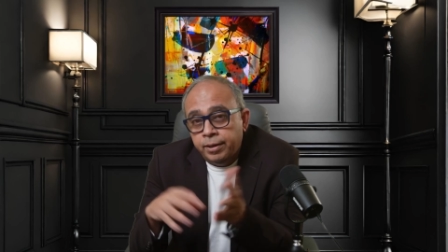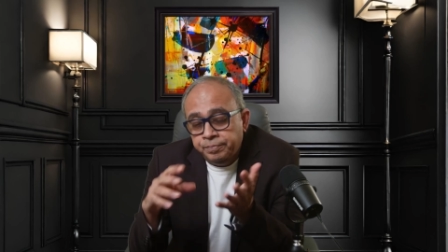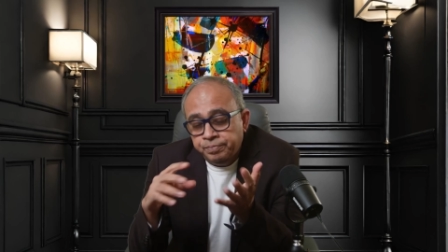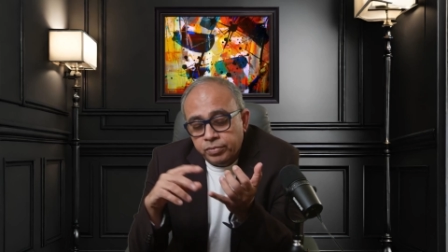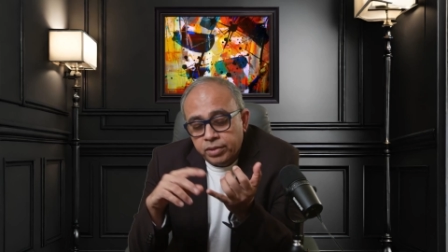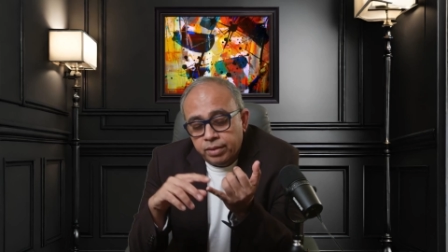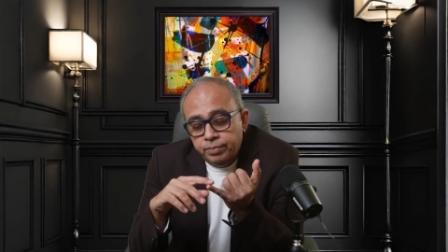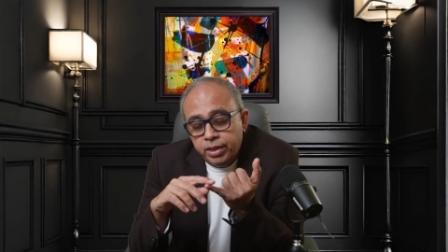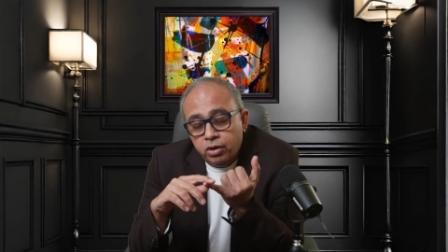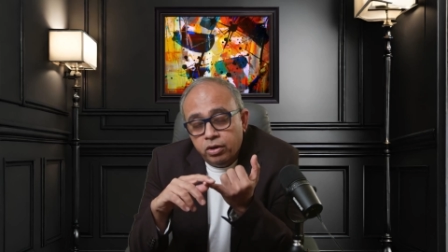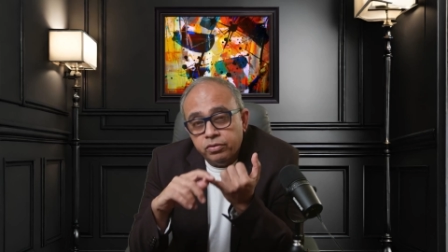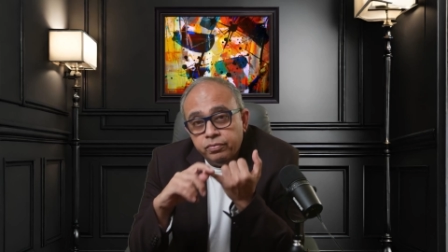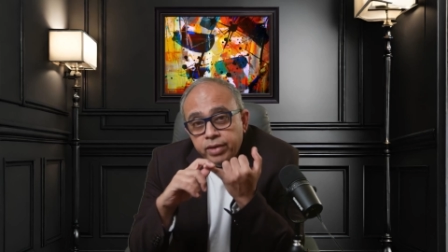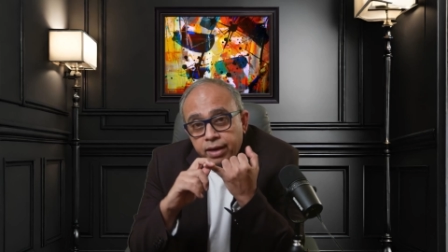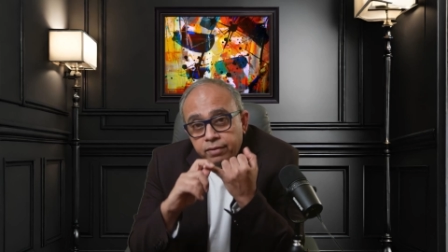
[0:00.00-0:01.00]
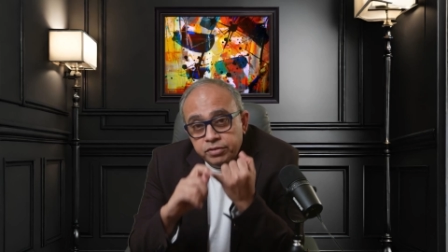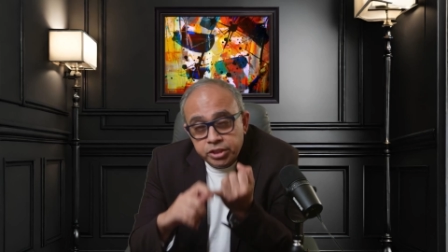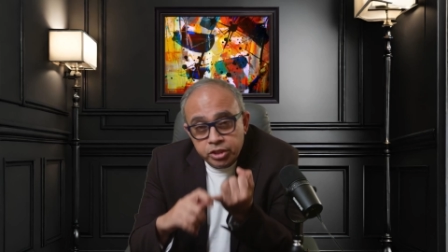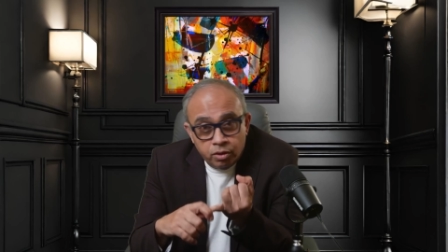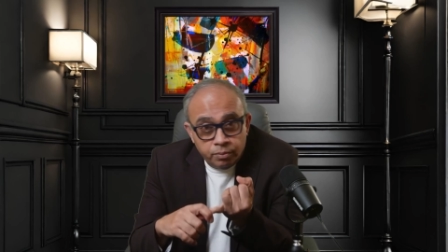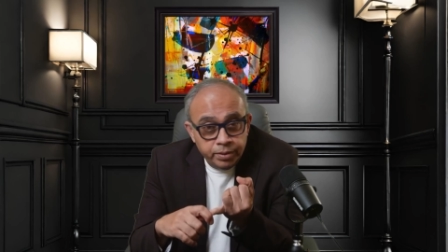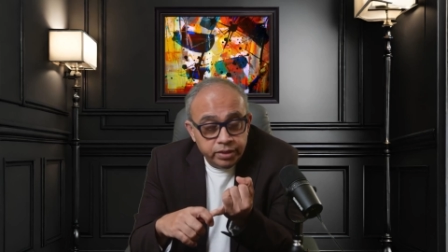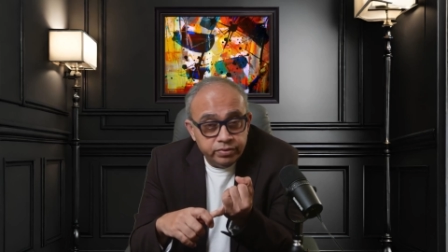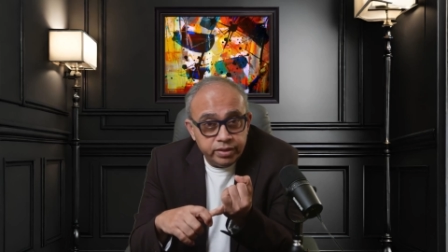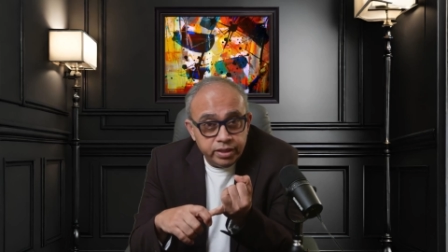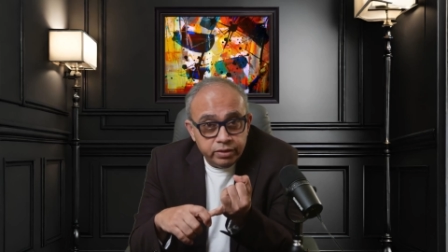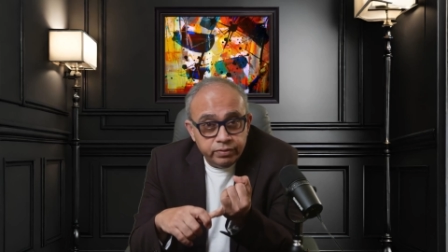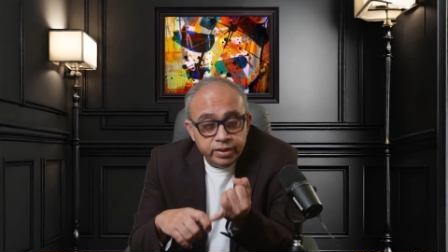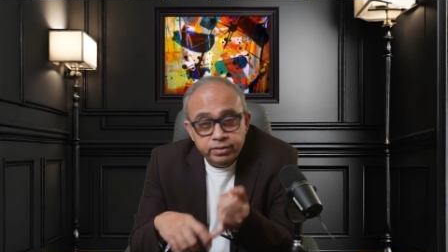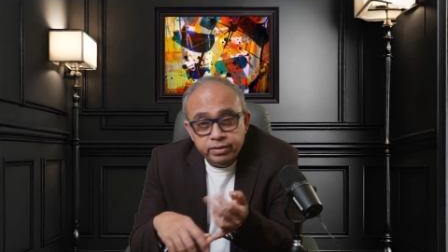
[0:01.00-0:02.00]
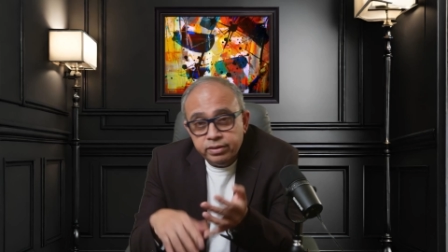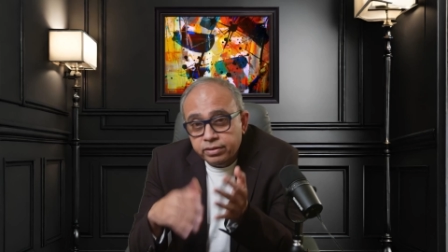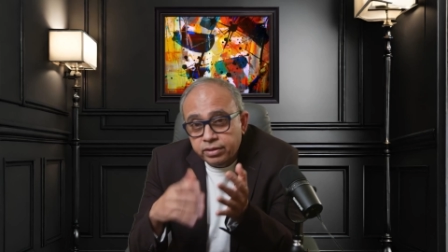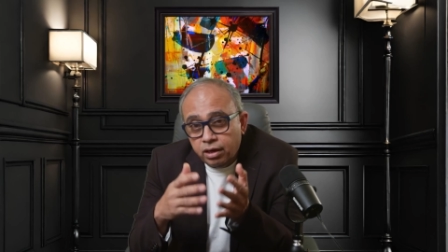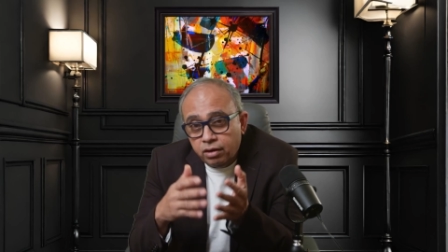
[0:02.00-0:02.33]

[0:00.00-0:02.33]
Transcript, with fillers: because we have genomic sequencers now,